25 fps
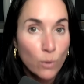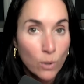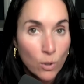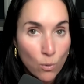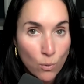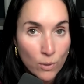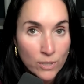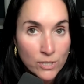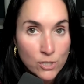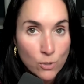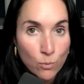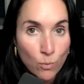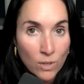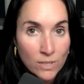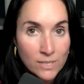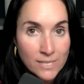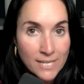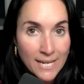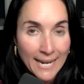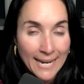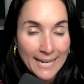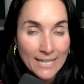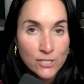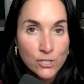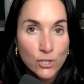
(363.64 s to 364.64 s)
are going to want
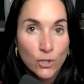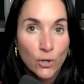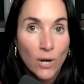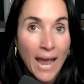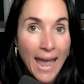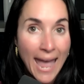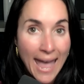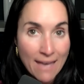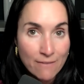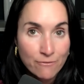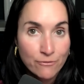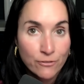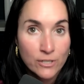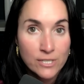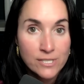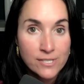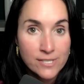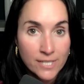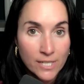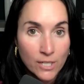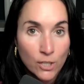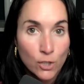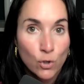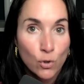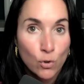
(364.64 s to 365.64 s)
to answer every
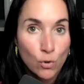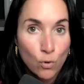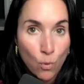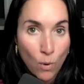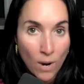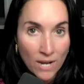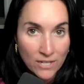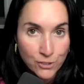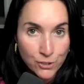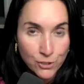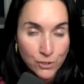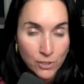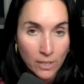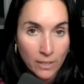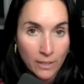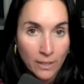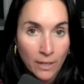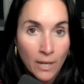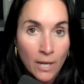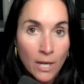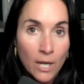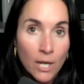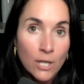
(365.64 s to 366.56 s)
single question.